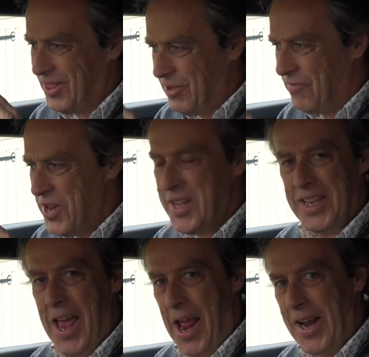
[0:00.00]
The
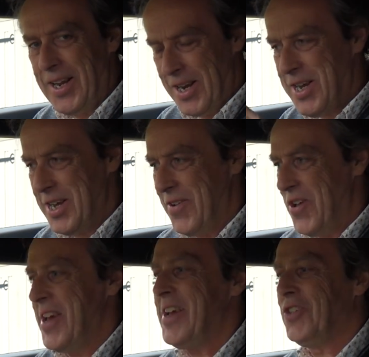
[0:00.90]
V10
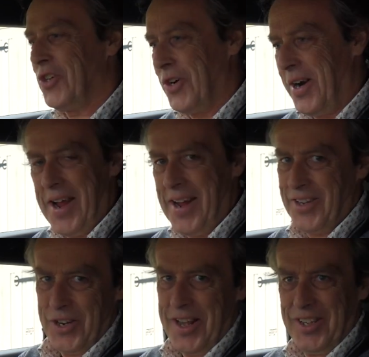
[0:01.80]
is a great
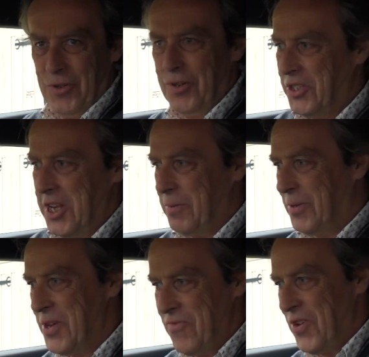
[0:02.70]
engine. It sort of sits
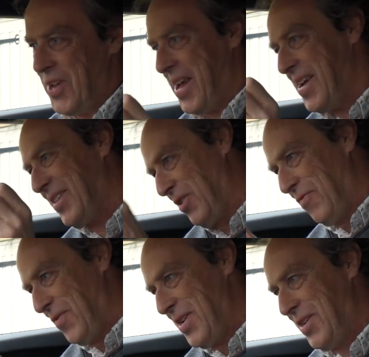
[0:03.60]
between V8 and
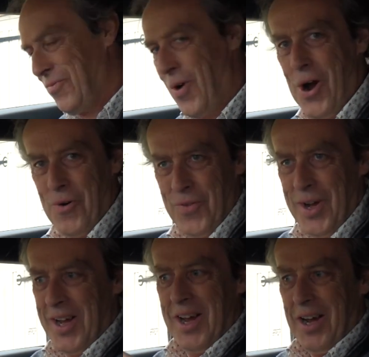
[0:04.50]

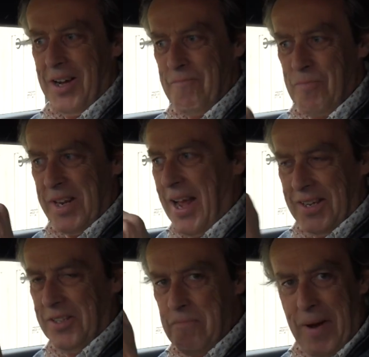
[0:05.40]
V12, but it
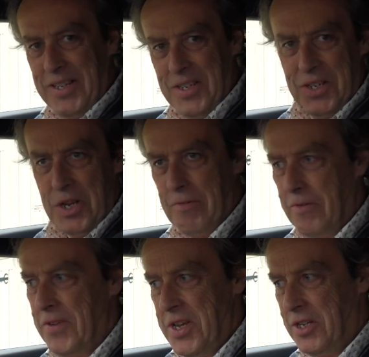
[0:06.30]
has the majesty of a
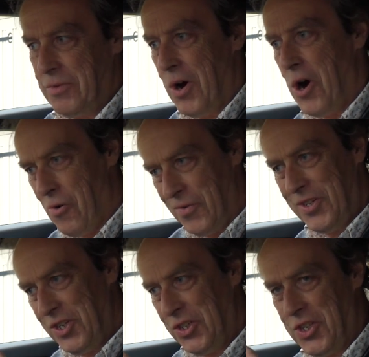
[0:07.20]
V12 and
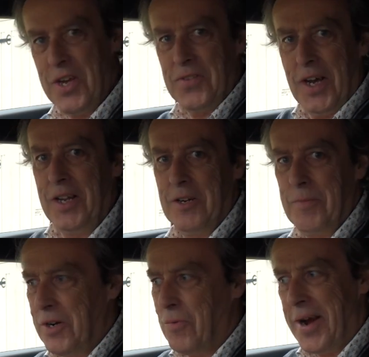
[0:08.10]
just saves that little
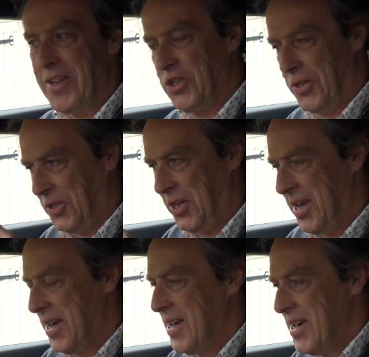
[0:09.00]
bit of weight. So it's a,
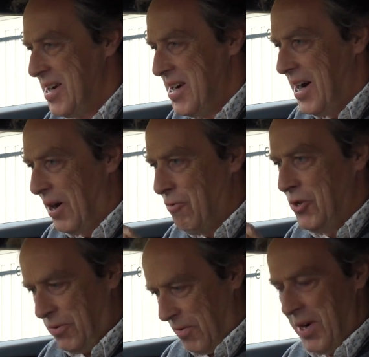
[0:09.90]
I
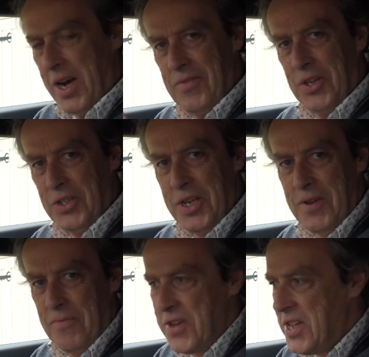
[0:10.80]
always, whenever I
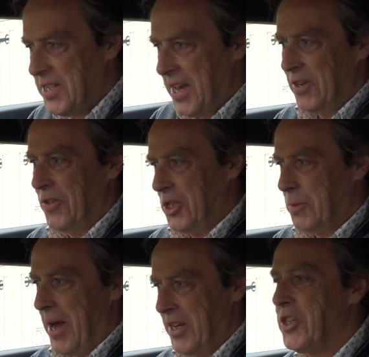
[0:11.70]
see a V10 on the
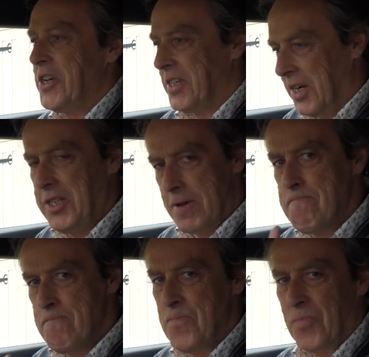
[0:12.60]
spec sheet, I say,
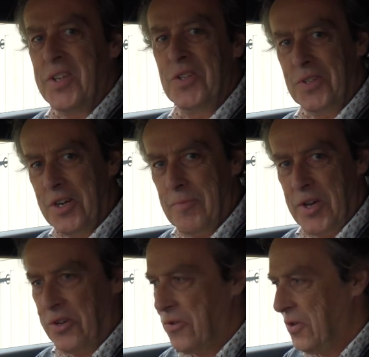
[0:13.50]
this is going to be
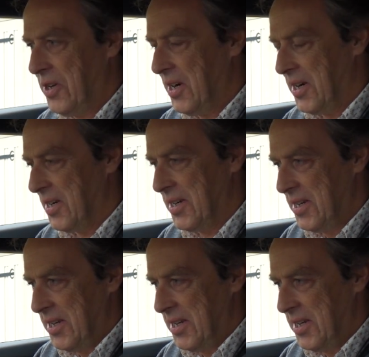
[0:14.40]
a good car.